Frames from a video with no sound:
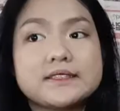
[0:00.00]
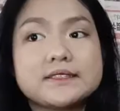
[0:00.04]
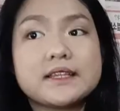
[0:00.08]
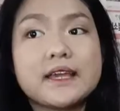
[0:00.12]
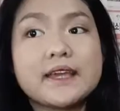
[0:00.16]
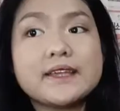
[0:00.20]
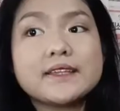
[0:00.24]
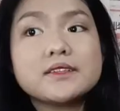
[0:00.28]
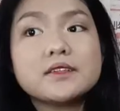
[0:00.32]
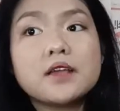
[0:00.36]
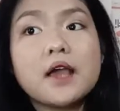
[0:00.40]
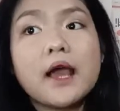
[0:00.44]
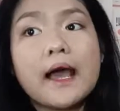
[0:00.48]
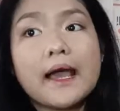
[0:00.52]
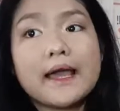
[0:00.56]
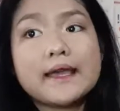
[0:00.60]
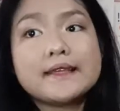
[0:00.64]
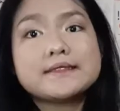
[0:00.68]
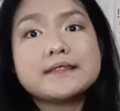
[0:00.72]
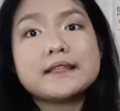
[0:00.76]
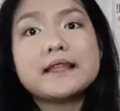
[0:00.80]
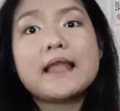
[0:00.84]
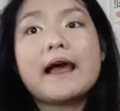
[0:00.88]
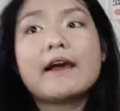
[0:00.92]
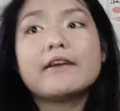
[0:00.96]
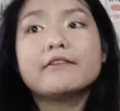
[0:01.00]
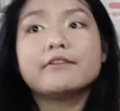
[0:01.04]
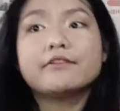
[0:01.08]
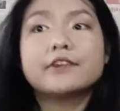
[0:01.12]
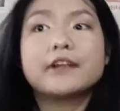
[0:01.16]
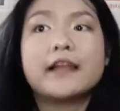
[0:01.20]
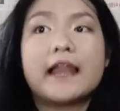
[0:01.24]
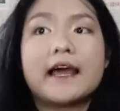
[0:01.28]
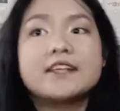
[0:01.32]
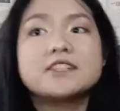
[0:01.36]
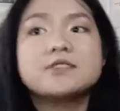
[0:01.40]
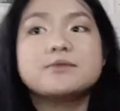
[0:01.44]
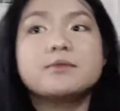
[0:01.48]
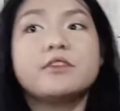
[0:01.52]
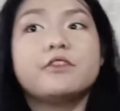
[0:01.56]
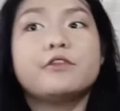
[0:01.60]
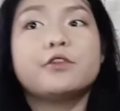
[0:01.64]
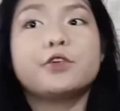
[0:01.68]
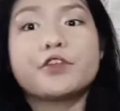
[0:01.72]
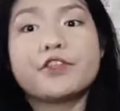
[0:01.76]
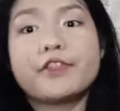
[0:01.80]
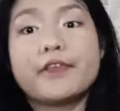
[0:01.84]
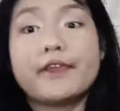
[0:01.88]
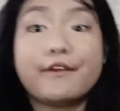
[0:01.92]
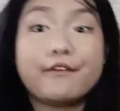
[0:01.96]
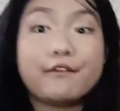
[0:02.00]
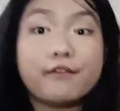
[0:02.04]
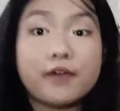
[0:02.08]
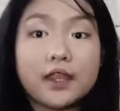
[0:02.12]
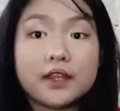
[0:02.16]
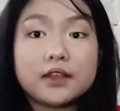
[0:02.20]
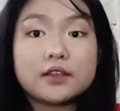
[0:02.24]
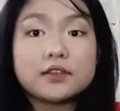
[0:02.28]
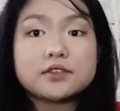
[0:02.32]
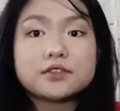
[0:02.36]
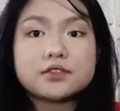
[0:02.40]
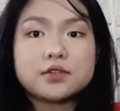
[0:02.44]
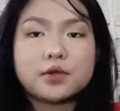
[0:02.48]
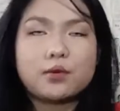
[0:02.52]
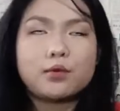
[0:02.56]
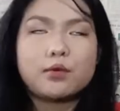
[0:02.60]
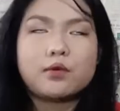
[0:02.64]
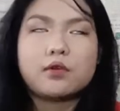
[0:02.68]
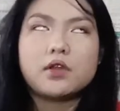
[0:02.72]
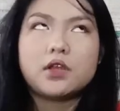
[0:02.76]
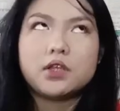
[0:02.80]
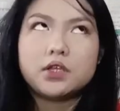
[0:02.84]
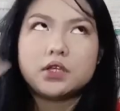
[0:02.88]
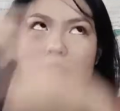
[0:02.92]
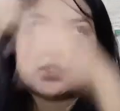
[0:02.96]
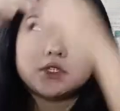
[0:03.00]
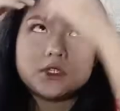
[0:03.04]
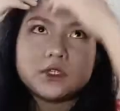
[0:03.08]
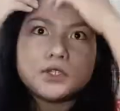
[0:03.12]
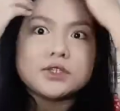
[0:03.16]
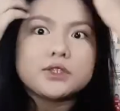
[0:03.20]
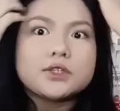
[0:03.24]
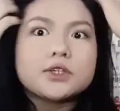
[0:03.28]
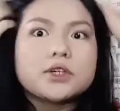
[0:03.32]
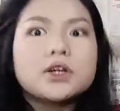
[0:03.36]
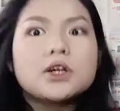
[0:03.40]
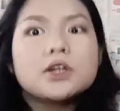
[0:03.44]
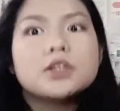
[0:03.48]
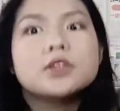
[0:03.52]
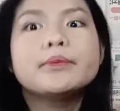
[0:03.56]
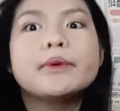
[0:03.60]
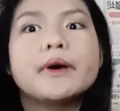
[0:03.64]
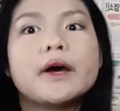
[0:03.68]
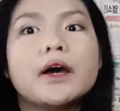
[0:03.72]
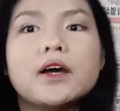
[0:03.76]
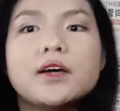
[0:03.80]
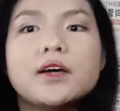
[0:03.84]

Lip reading: I still have class before the event, so ano ba?